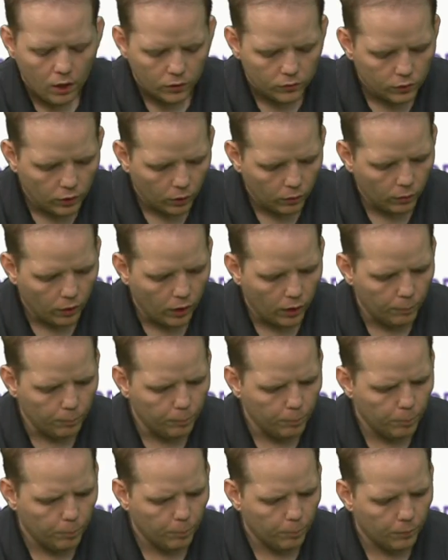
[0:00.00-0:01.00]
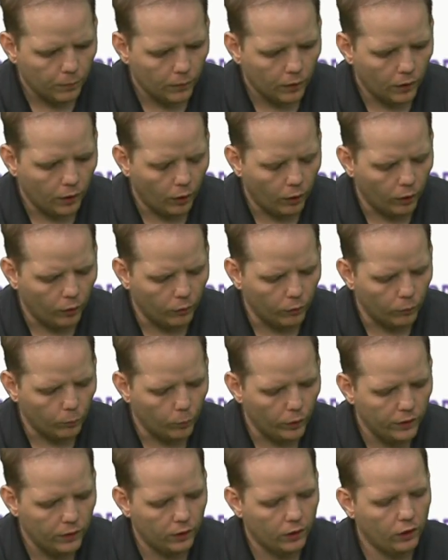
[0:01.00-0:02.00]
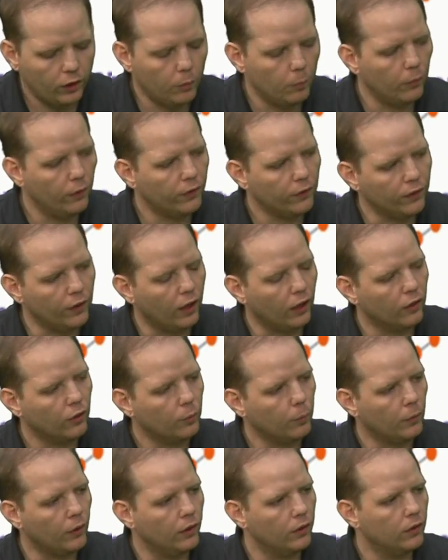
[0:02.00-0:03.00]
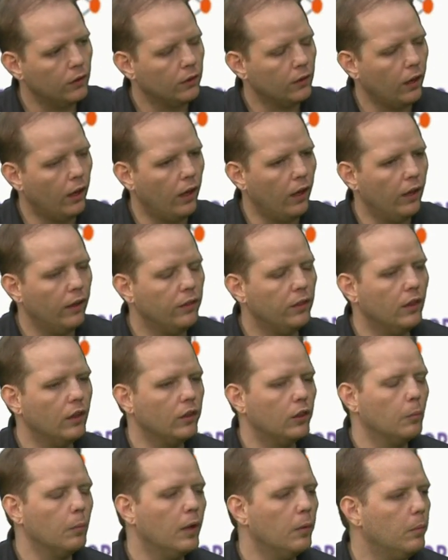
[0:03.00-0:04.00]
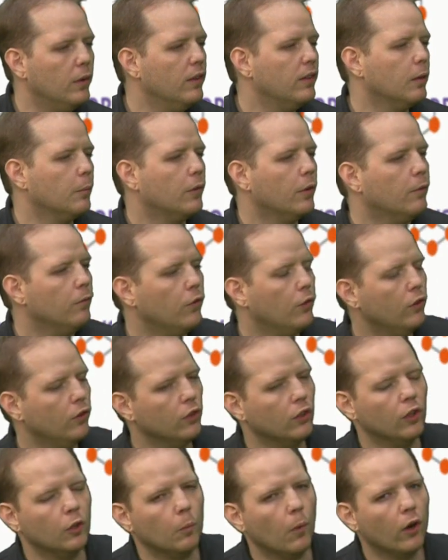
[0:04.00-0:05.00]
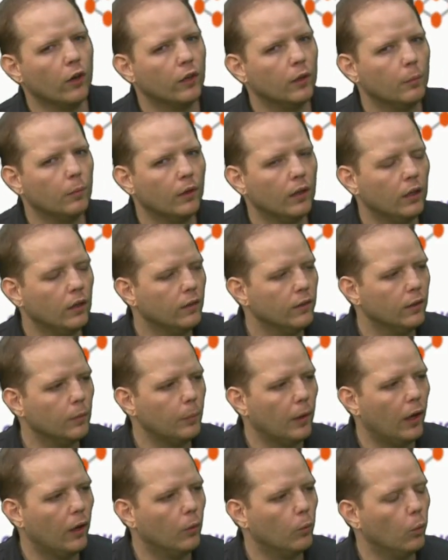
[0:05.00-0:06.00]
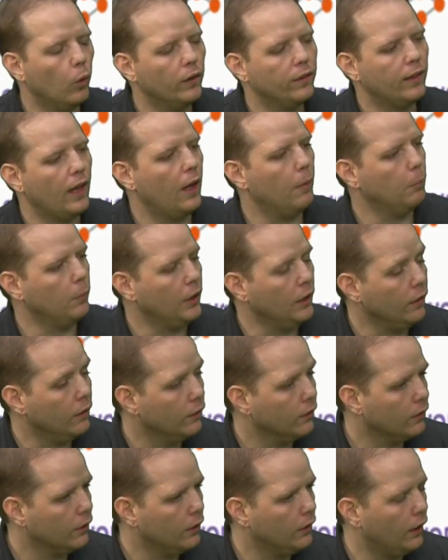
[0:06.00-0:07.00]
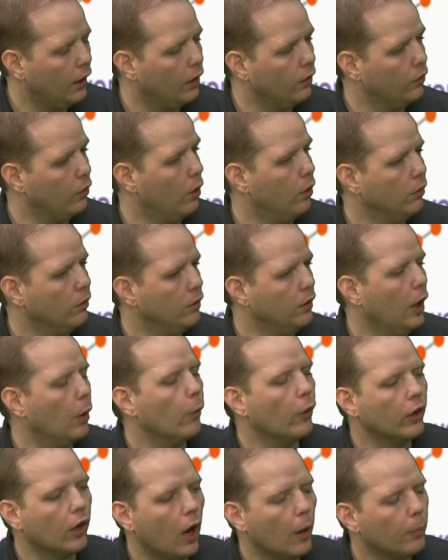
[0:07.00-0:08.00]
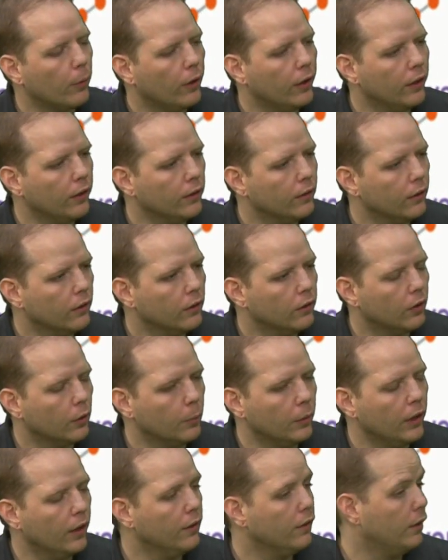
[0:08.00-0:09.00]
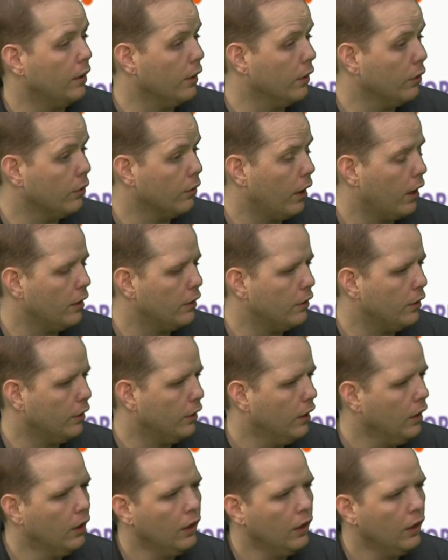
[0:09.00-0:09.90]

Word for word: So um, now, with the Cumulus announcement, uh, I think there may have been some confusion in the marketplace about what that means to Dell's own network operating system and SDN strategy.